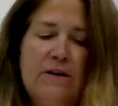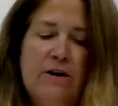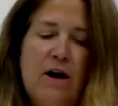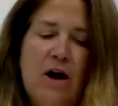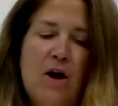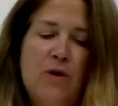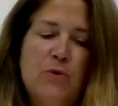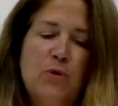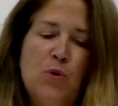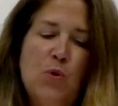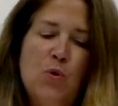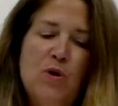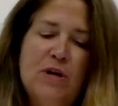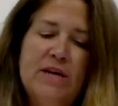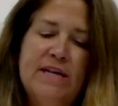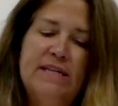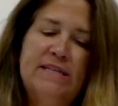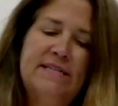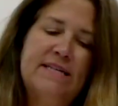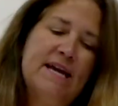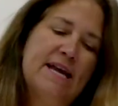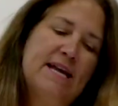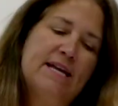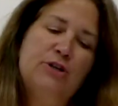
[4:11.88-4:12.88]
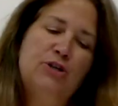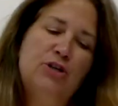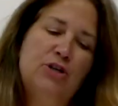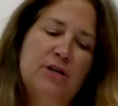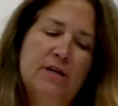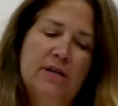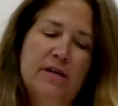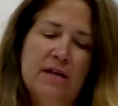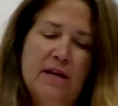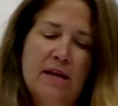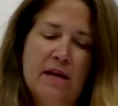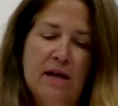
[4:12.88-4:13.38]
On
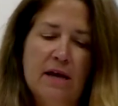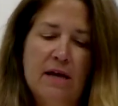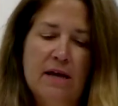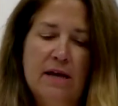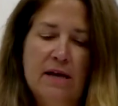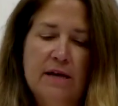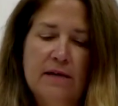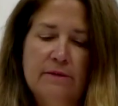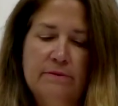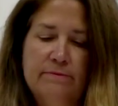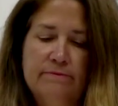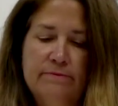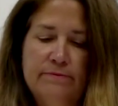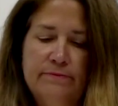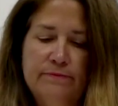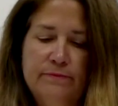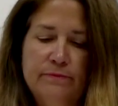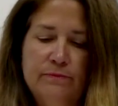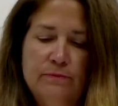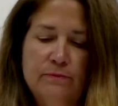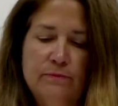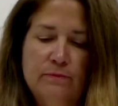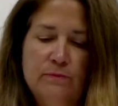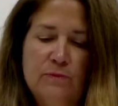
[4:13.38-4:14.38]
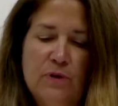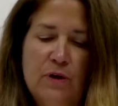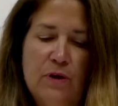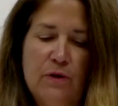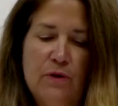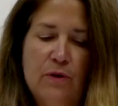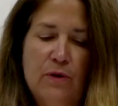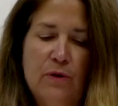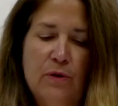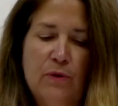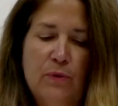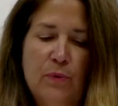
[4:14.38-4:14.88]
orientation, um,
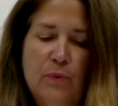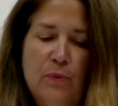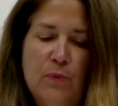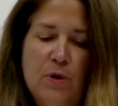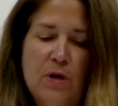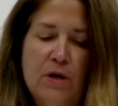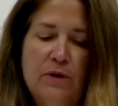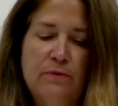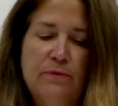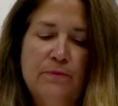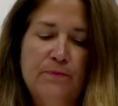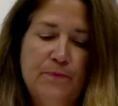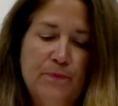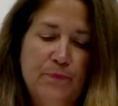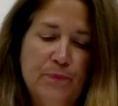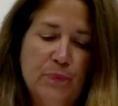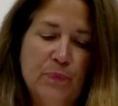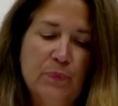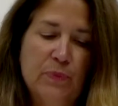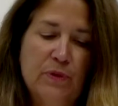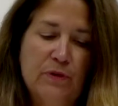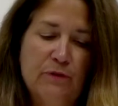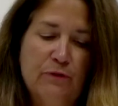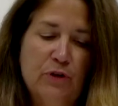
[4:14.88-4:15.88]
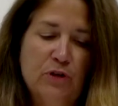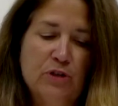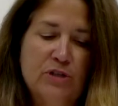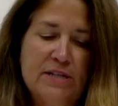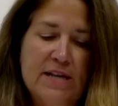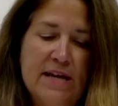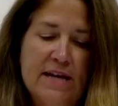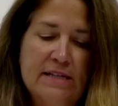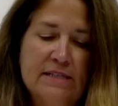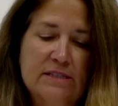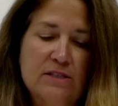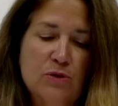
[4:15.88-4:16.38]
well, first
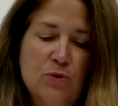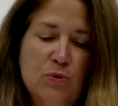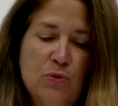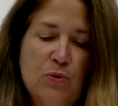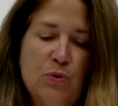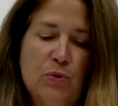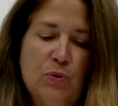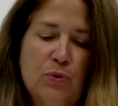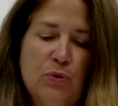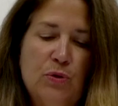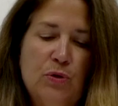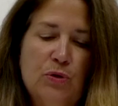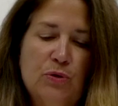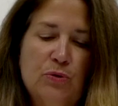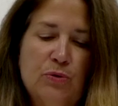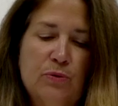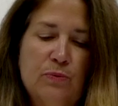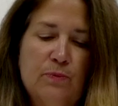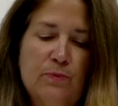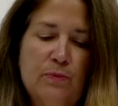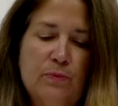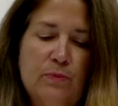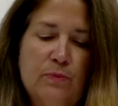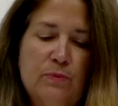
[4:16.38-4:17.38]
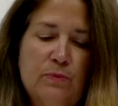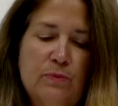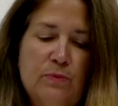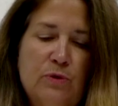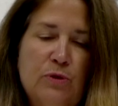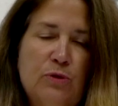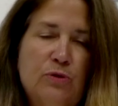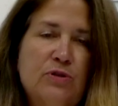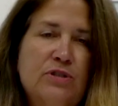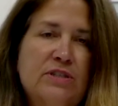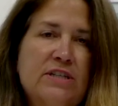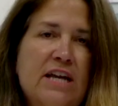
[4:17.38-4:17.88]
day of school, your,
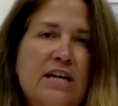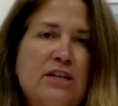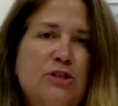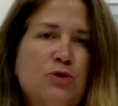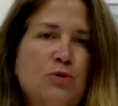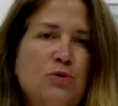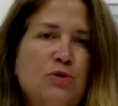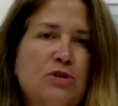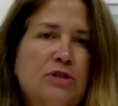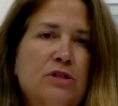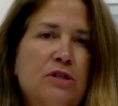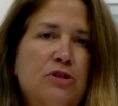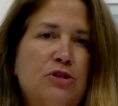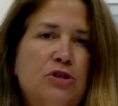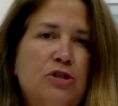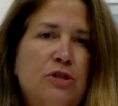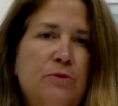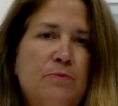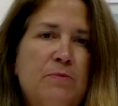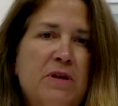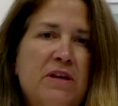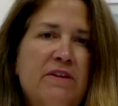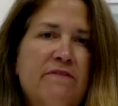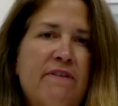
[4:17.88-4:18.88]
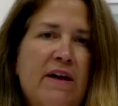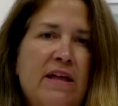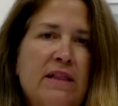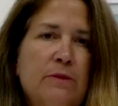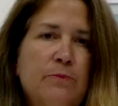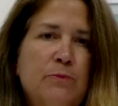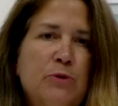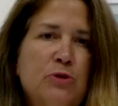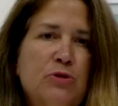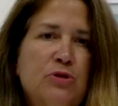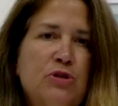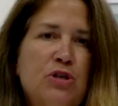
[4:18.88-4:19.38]
your schedules should be
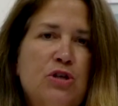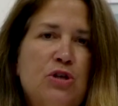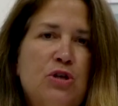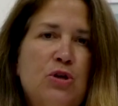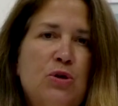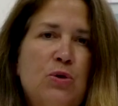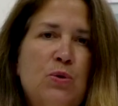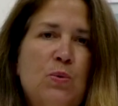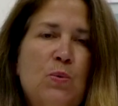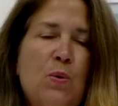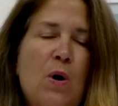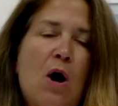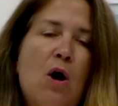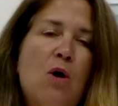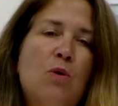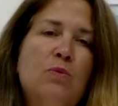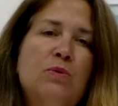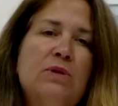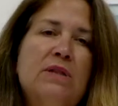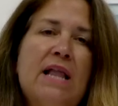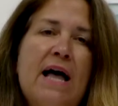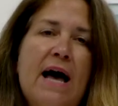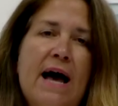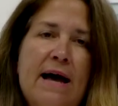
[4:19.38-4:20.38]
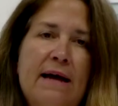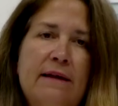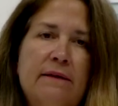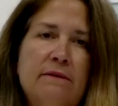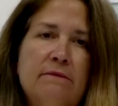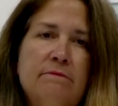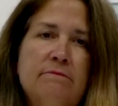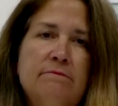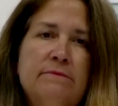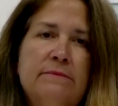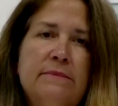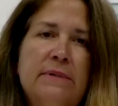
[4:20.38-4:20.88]
available to you
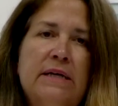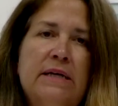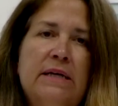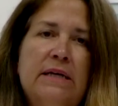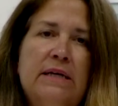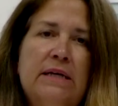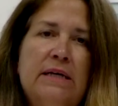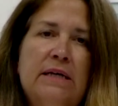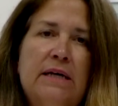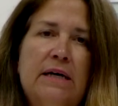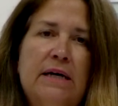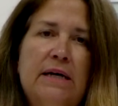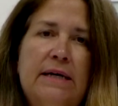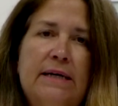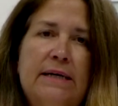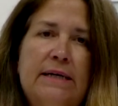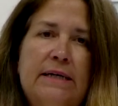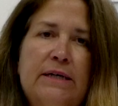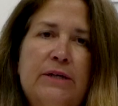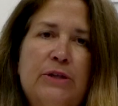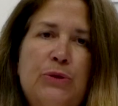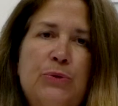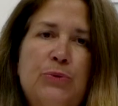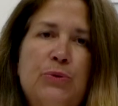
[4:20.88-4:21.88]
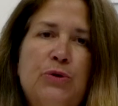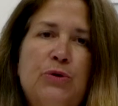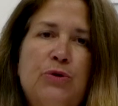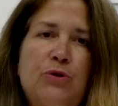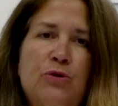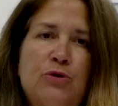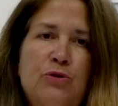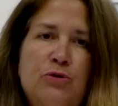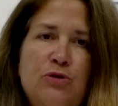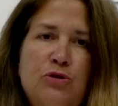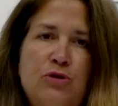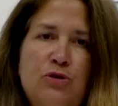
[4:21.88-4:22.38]
online uh, through
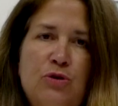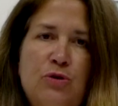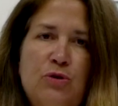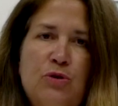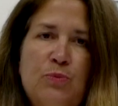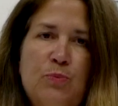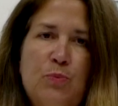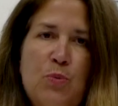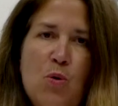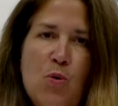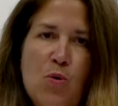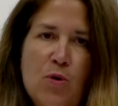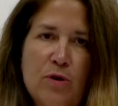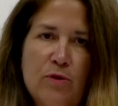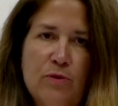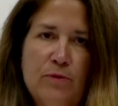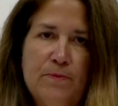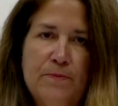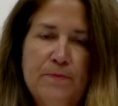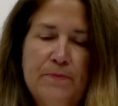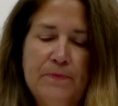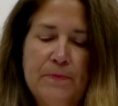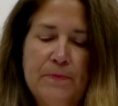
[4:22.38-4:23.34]
your student portal.